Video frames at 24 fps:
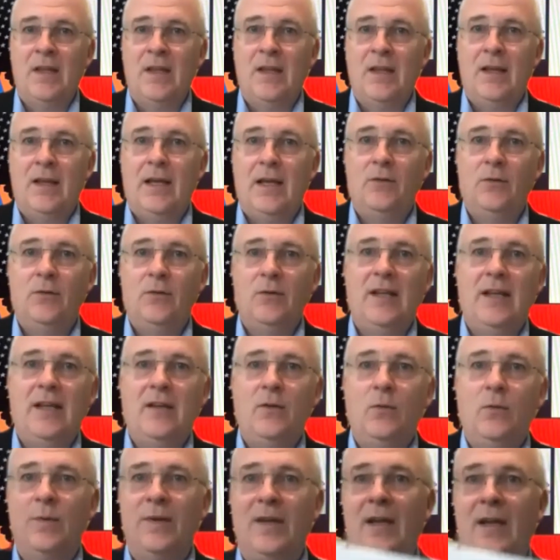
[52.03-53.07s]
And today
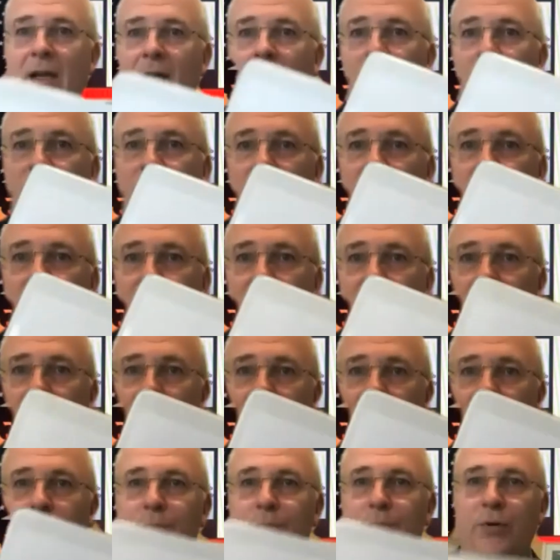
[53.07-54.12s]
we have the
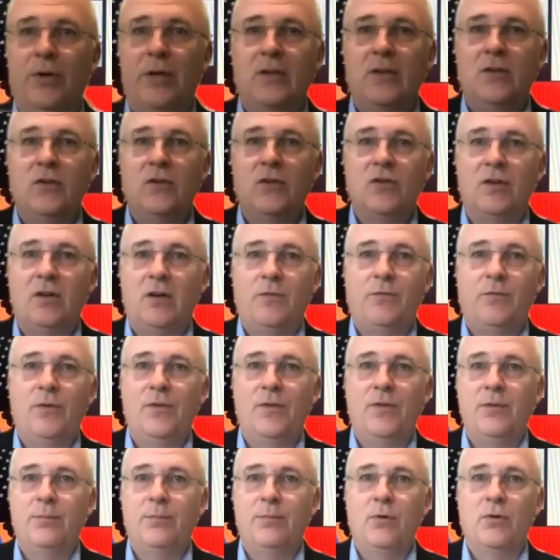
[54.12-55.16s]
blueprint of
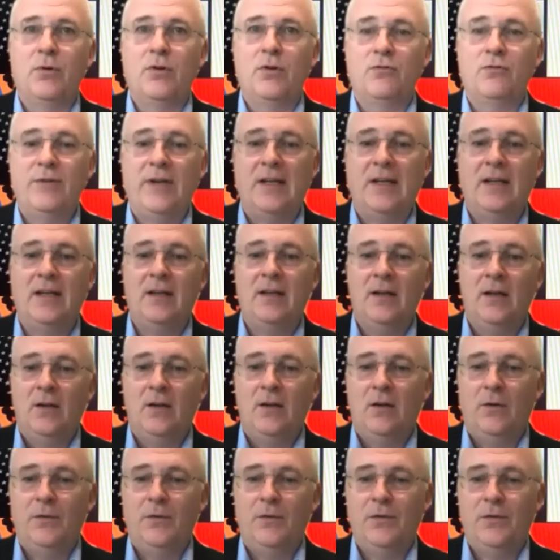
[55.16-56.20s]
the book ready,
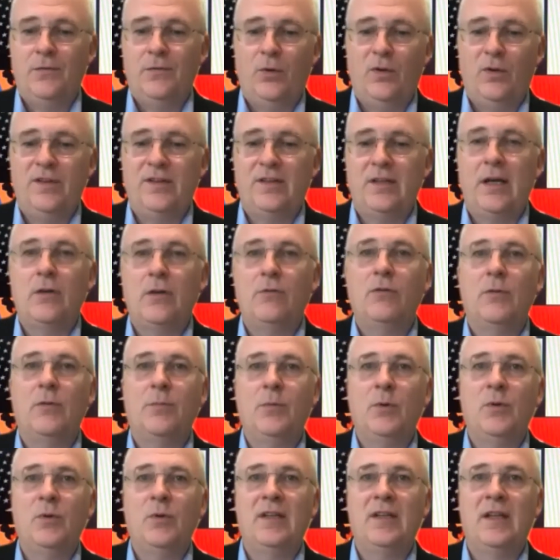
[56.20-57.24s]
of the first 100
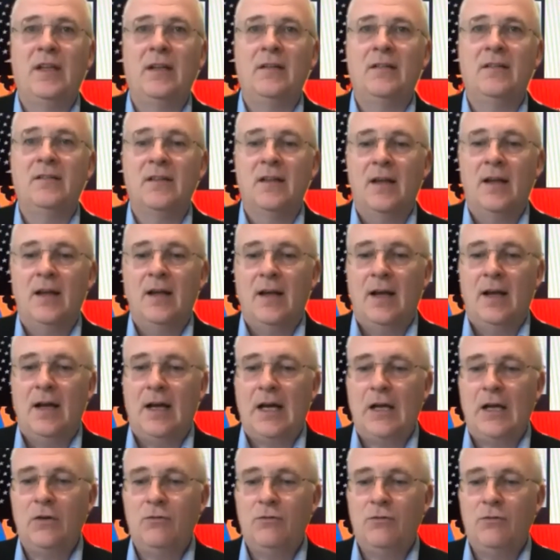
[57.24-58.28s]
musings,
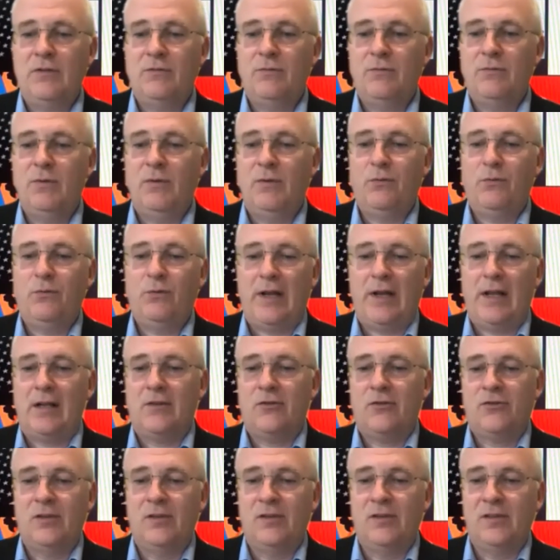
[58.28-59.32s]
100
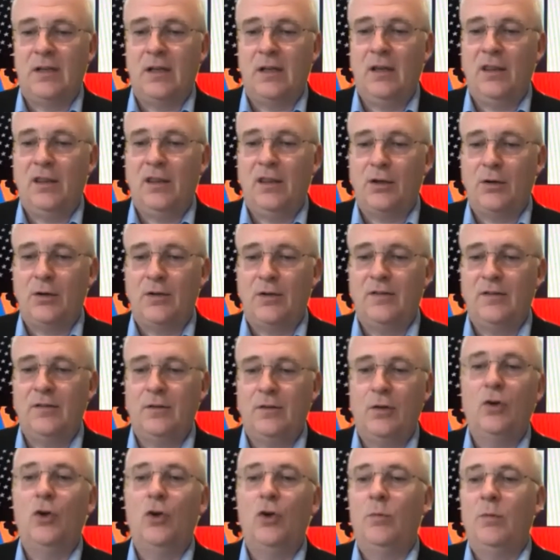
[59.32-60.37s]
reflections and thoughts
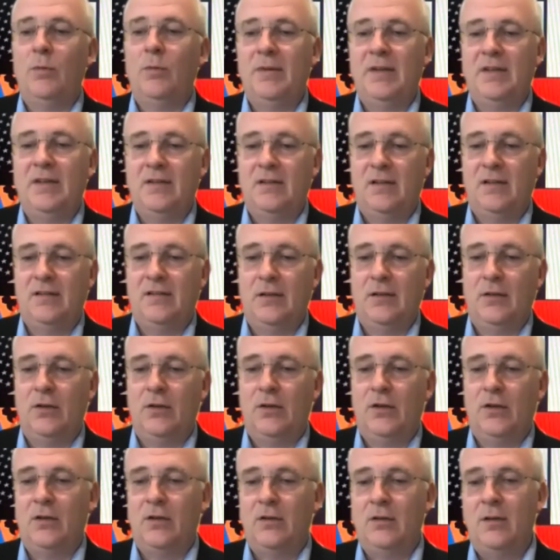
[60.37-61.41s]
on global business and
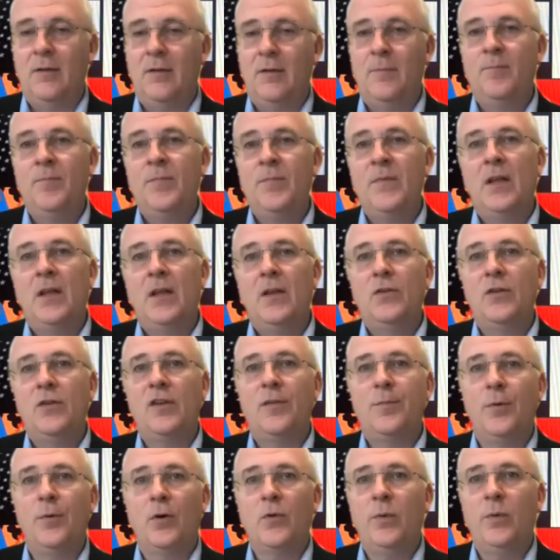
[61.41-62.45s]
law. So
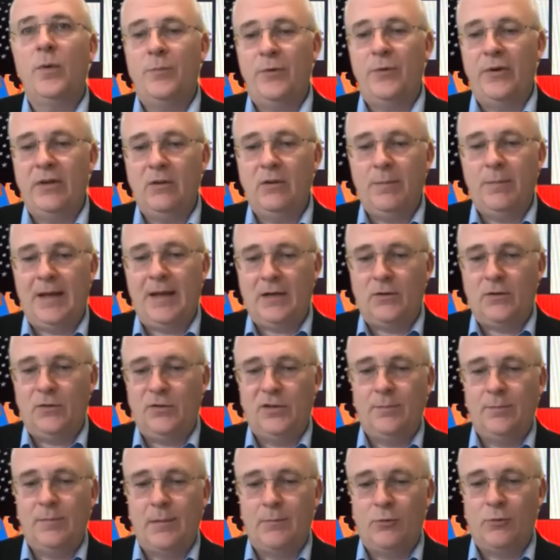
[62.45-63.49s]
this book will bring you back to
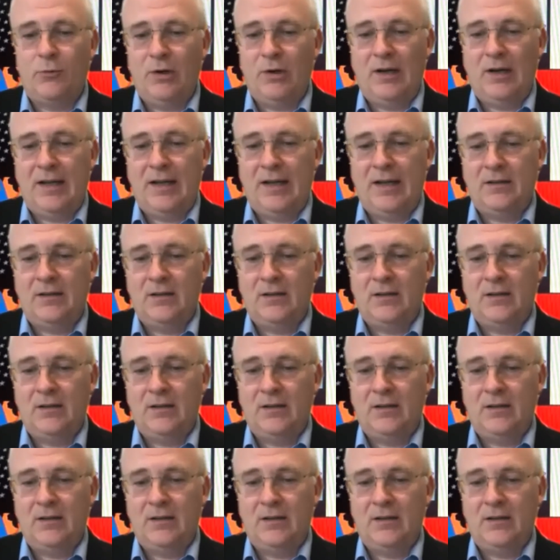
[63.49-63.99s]
the memory lane